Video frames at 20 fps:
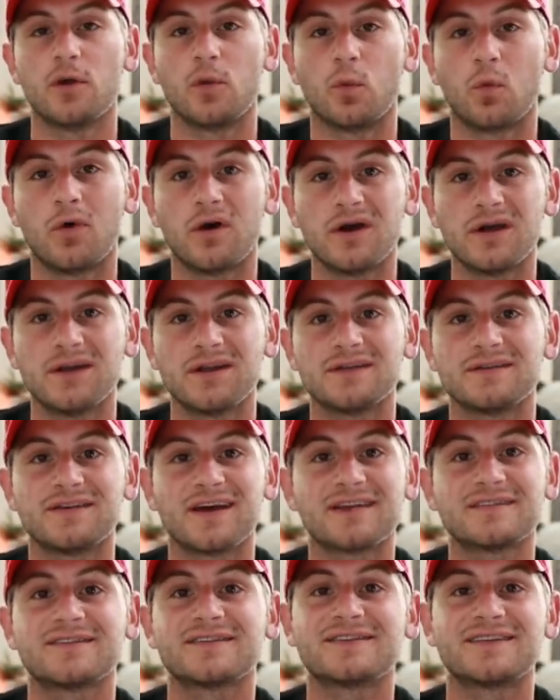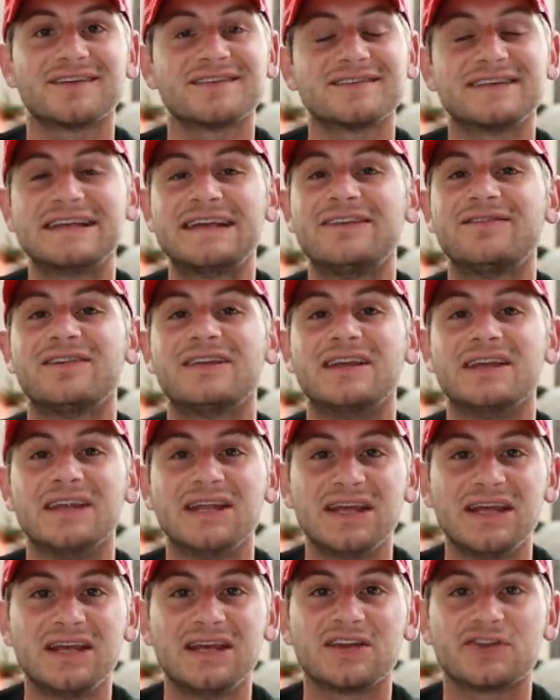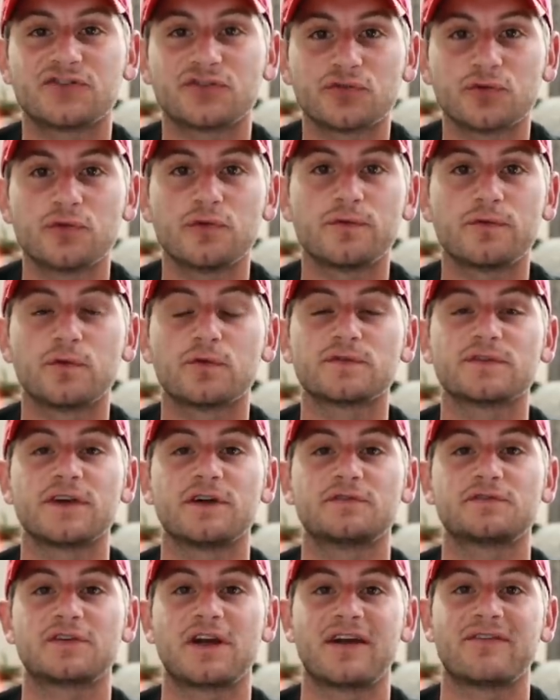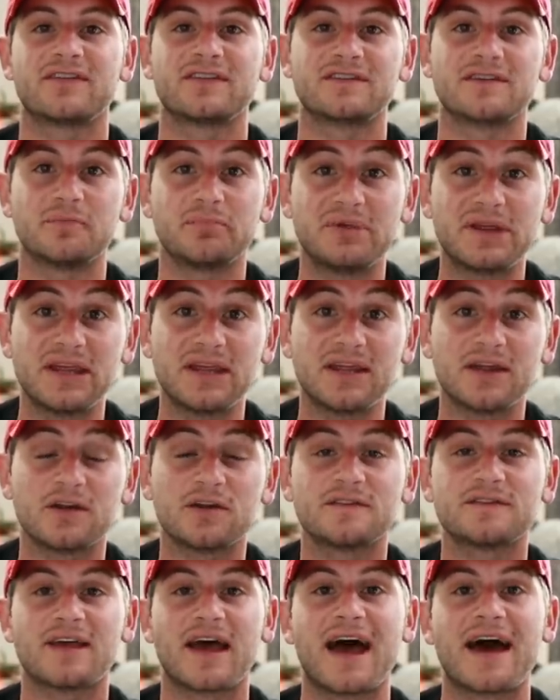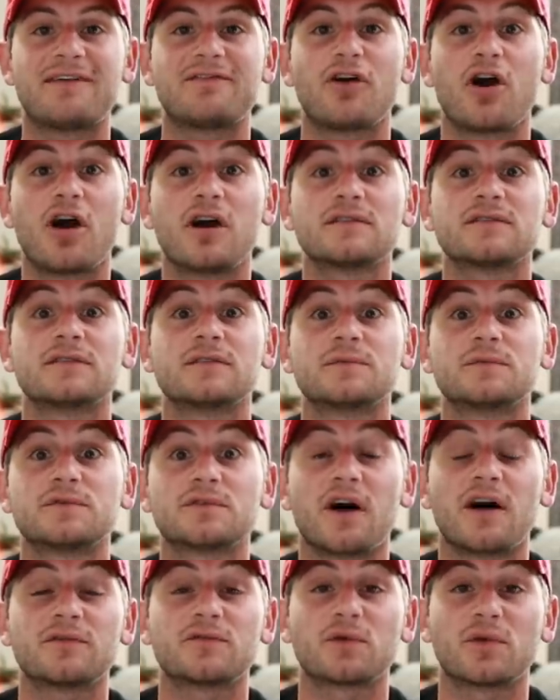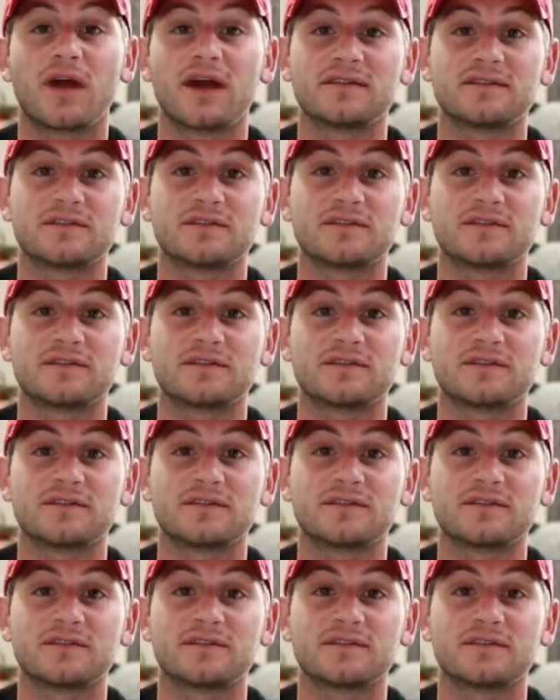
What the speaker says: One, Tesla doesn't even need true full self-driving to be here to have awesome software as a